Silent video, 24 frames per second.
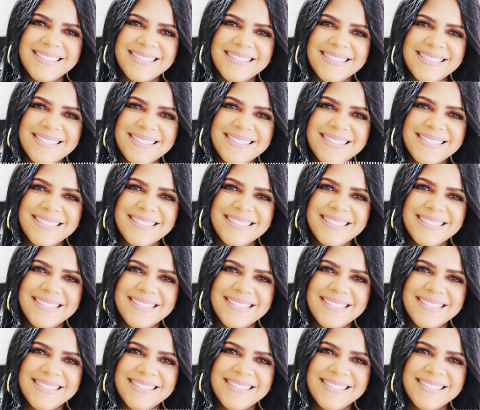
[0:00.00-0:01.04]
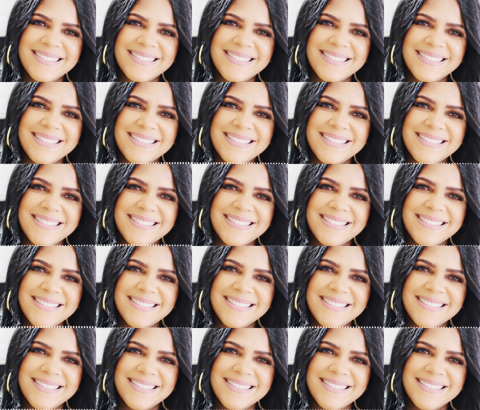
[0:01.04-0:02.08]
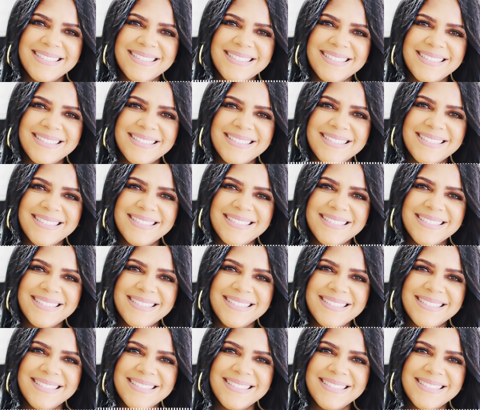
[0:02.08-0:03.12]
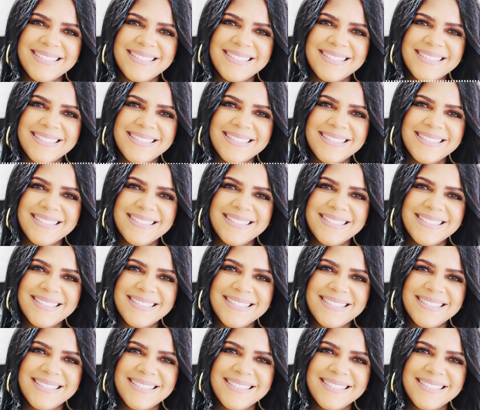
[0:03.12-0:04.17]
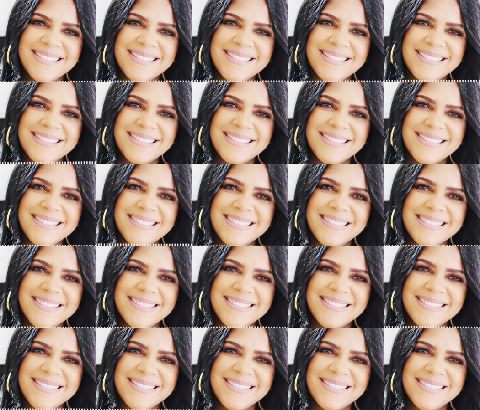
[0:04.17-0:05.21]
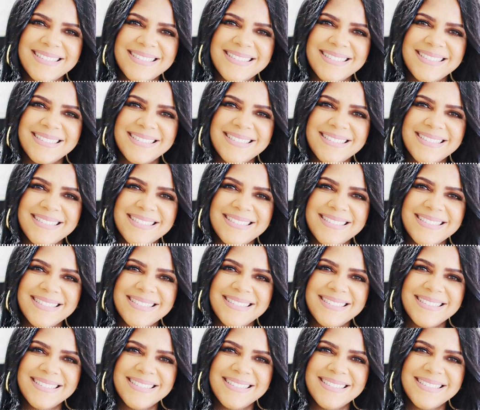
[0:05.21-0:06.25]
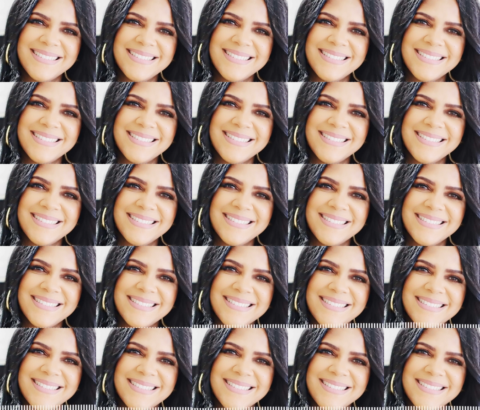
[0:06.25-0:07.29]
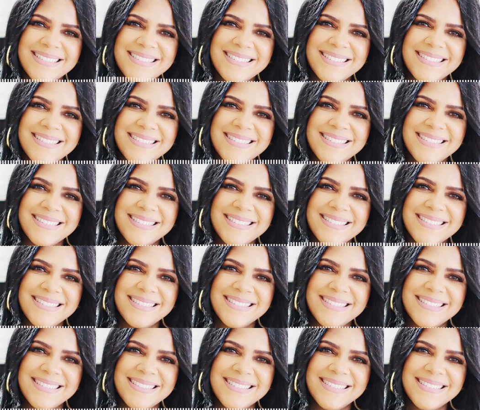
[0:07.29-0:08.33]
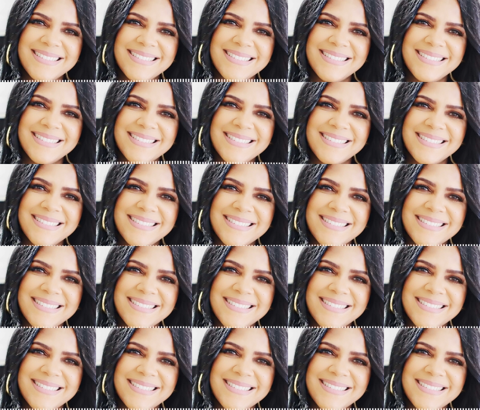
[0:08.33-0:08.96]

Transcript: And I have free masterclasses on both of those topics as well. Visit elleruss.com to learn more. Hi, Lisa. Great to speak with you